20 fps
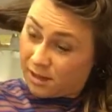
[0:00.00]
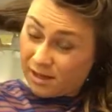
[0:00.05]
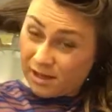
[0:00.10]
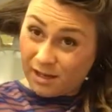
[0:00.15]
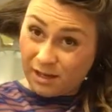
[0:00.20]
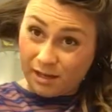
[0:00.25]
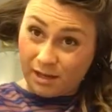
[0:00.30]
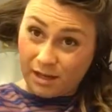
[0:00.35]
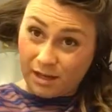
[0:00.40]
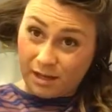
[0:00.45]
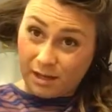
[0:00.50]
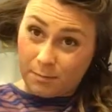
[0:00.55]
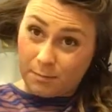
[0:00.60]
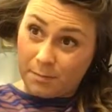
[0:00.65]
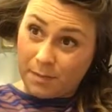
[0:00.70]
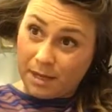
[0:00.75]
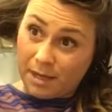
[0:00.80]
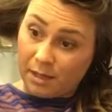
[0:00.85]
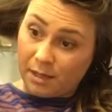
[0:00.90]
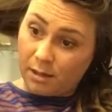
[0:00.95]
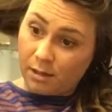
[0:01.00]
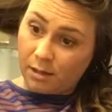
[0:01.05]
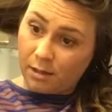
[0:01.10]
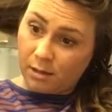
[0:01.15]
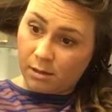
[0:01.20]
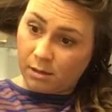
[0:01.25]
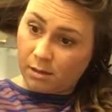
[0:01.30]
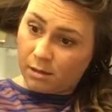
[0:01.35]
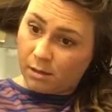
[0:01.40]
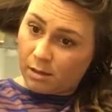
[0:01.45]
and kind of make
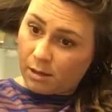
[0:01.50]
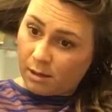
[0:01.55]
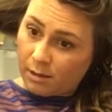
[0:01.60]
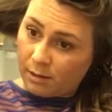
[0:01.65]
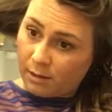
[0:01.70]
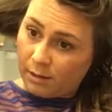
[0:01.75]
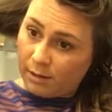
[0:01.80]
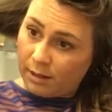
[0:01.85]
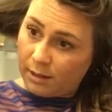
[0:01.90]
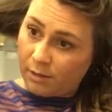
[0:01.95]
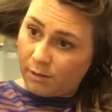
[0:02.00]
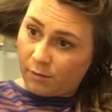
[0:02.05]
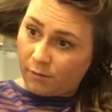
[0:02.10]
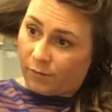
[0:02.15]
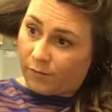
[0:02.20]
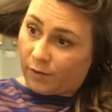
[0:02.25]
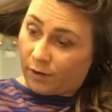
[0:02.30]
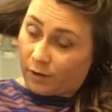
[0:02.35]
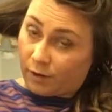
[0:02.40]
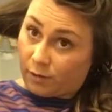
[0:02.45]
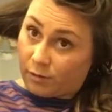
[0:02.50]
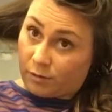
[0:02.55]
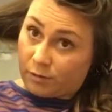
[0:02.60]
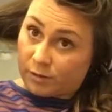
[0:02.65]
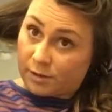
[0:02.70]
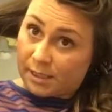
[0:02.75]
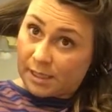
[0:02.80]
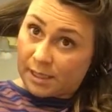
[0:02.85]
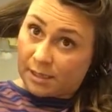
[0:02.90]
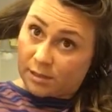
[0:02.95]
a little vertical
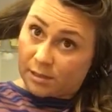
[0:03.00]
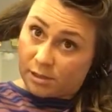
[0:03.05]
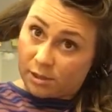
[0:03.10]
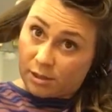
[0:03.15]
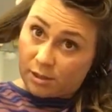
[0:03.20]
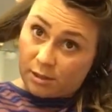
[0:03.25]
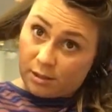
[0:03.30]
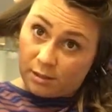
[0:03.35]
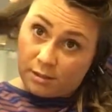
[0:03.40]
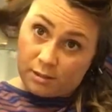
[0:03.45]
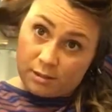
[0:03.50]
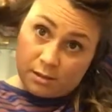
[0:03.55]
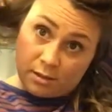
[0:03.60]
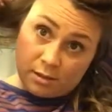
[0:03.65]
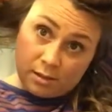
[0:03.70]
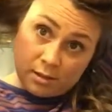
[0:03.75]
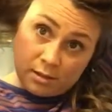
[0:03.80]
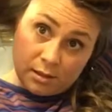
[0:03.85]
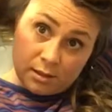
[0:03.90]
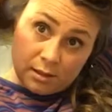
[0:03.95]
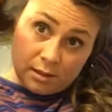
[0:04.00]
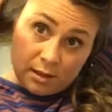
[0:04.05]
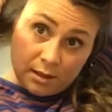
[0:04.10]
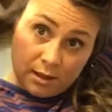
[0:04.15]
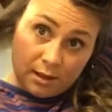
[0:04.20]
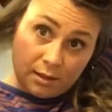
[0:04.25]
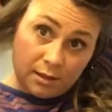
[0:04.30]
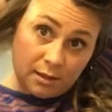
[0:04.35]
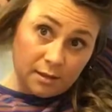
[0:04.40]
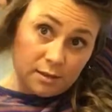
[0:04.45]
section.
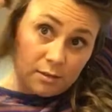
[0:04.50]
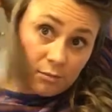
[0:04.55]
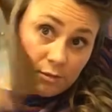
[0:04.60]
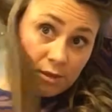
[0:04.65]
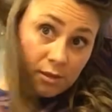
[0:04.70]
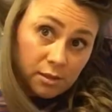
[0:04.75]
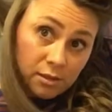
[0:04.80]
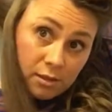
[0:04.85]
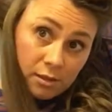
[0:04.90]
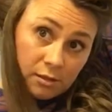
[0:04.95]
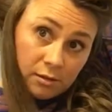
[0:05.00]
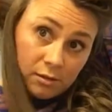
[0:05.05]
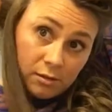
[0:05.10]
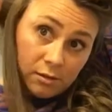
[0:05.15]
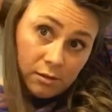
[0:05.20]
And this one's,